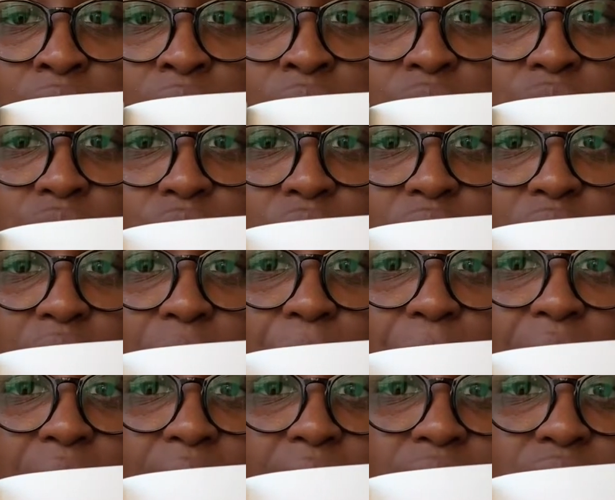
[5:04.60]
so that the
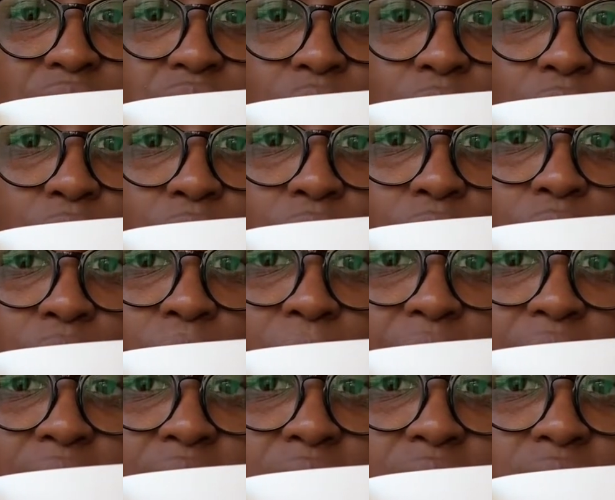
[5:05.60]
pies don't go to
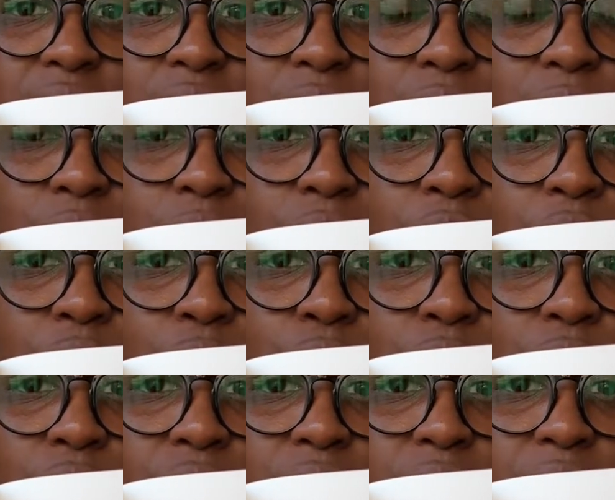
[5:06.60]
waste? What are you
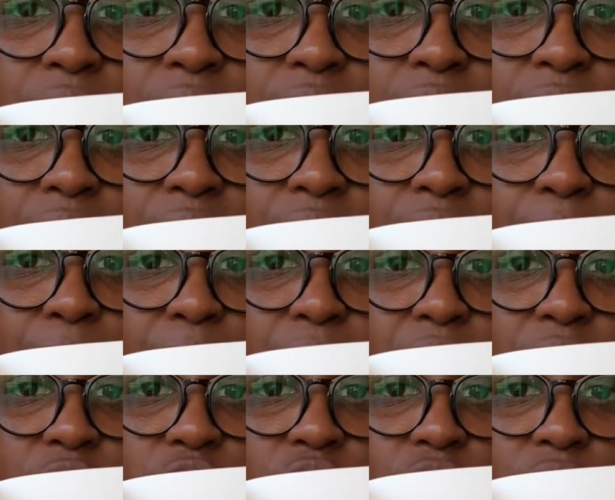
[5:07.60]
noticing in that
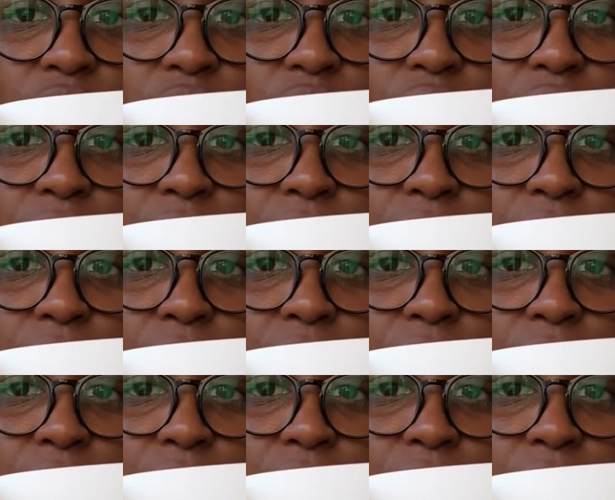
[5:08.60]
picture?